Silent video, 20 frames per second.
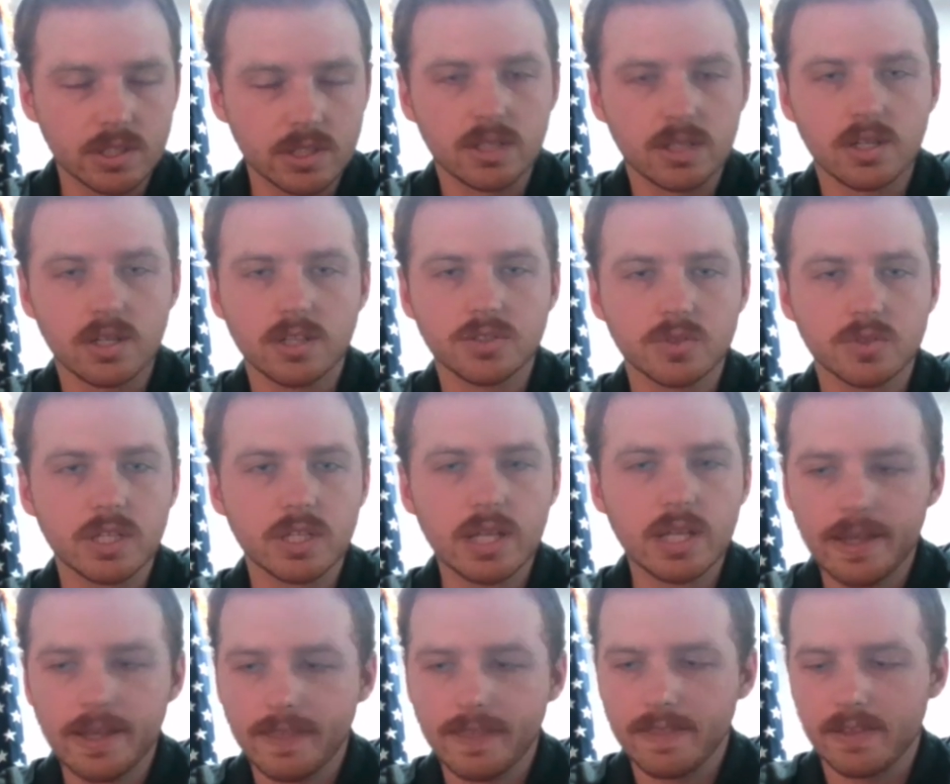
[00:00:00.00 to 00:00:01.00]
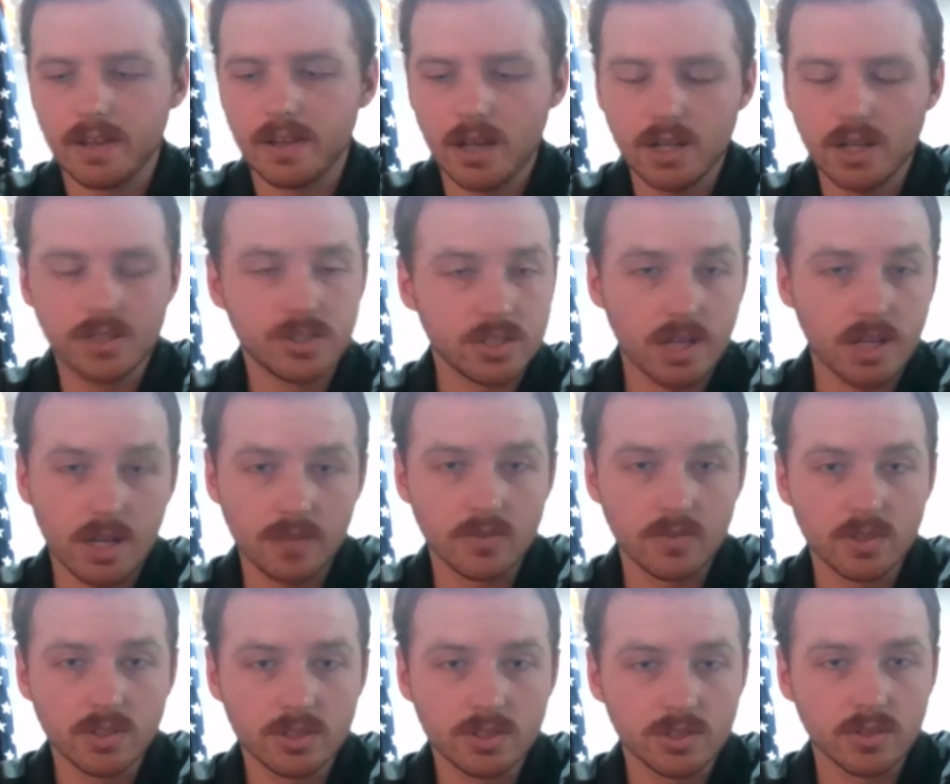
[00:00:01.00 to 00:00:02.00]
The country, God is
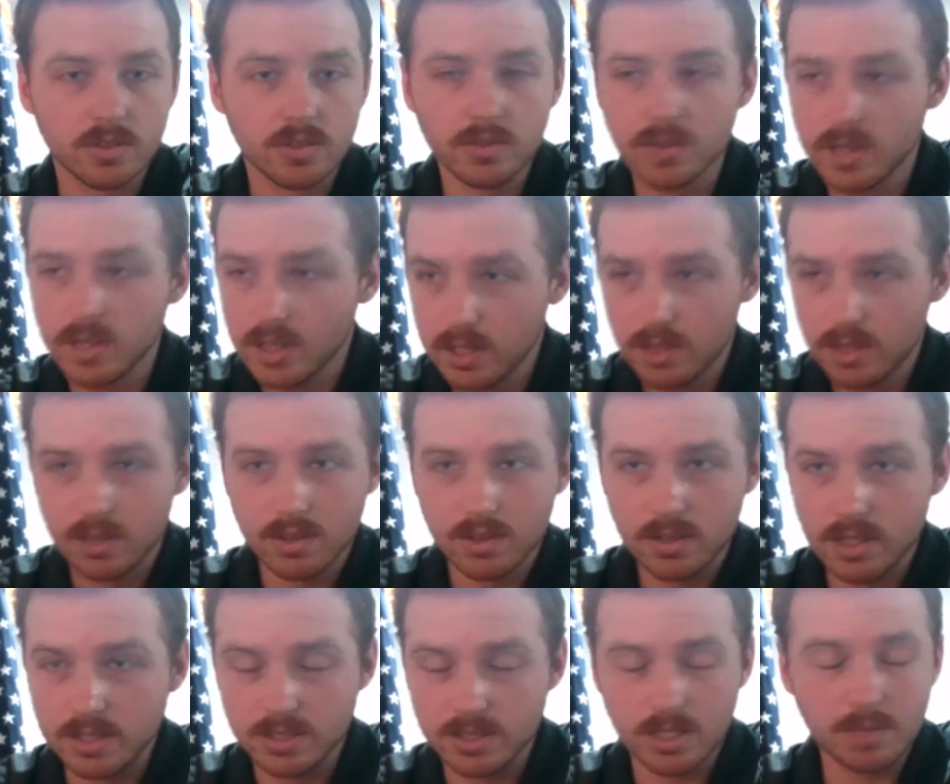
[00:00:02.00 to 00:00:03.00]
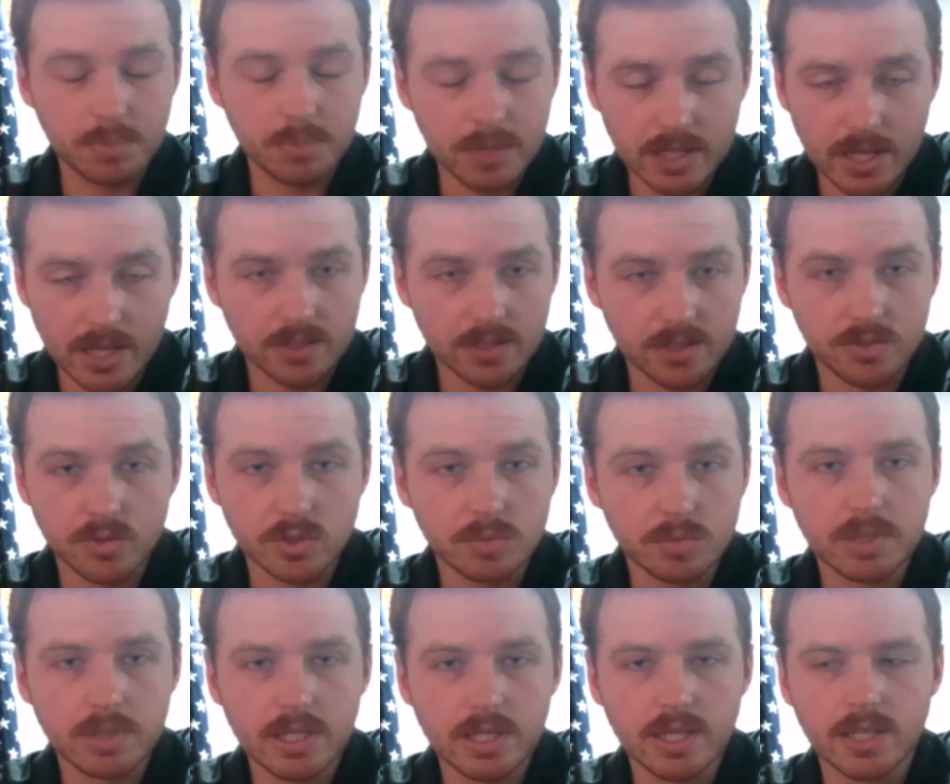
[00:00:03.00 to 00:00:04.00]
sovereign, so it's going to play out to
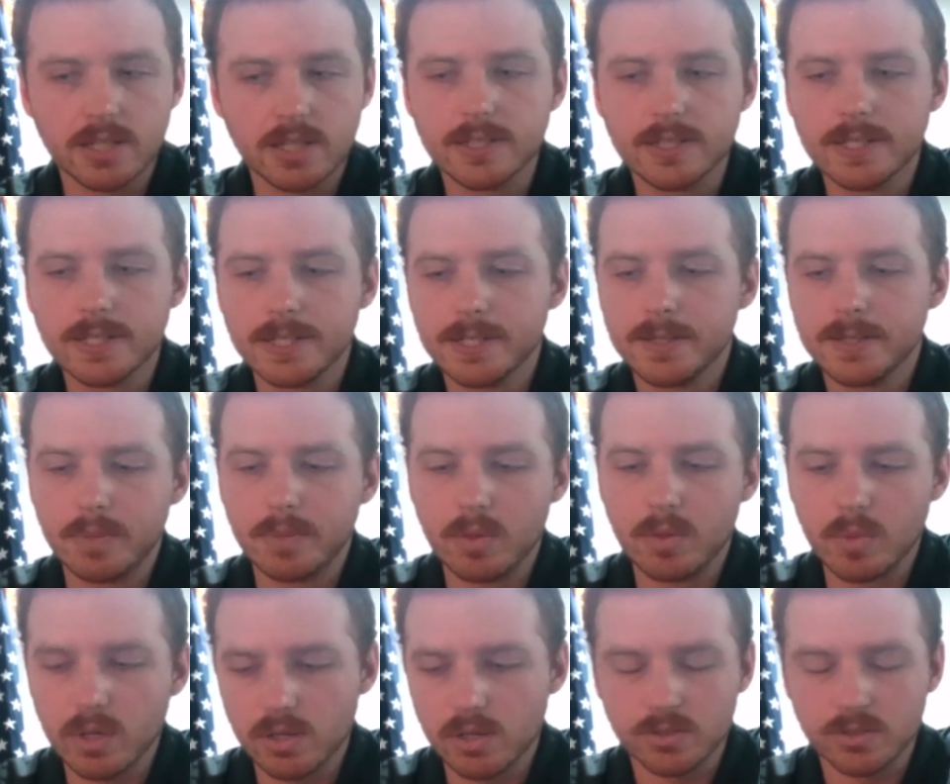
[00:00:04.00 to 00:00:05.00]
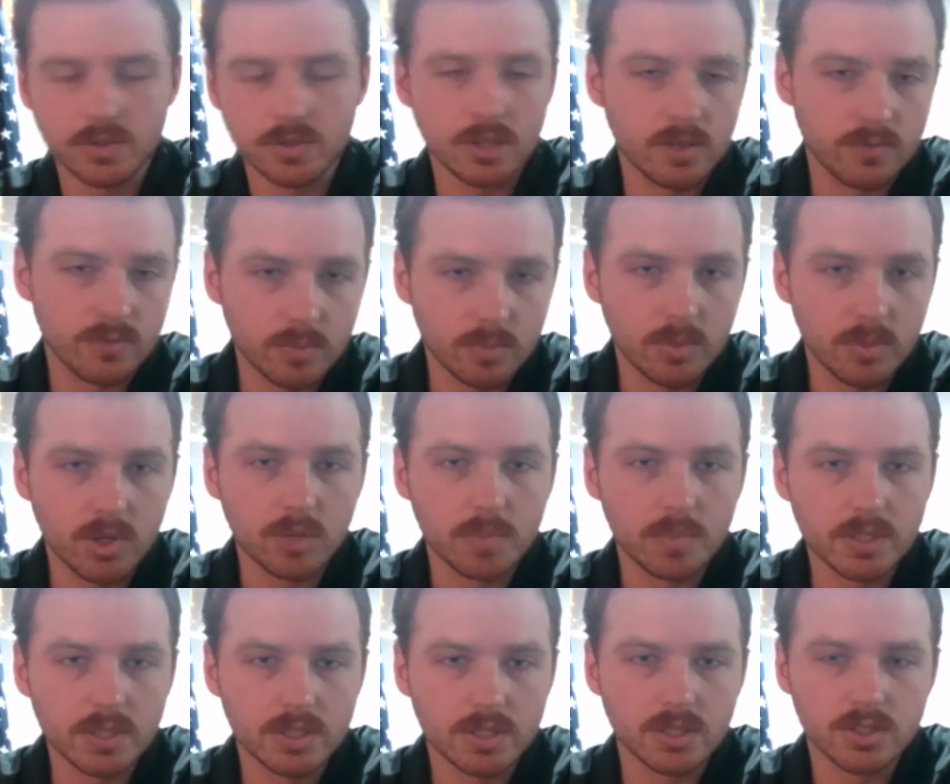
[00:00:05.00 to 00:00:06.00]
his plan, but we are also here for a
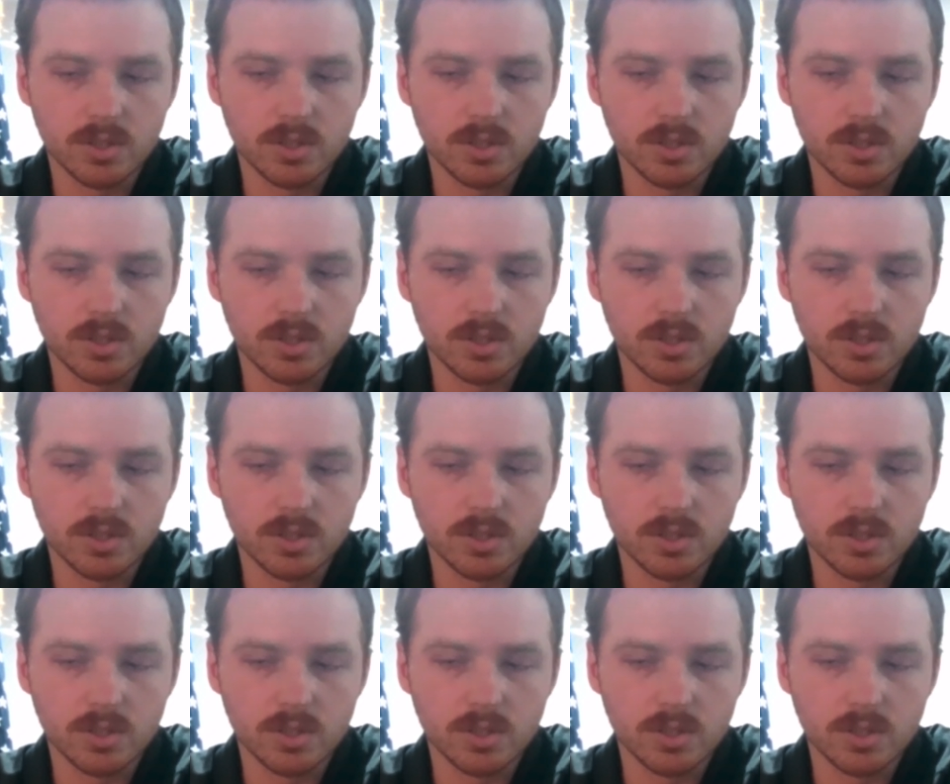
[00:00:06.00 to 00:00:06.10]
purpose.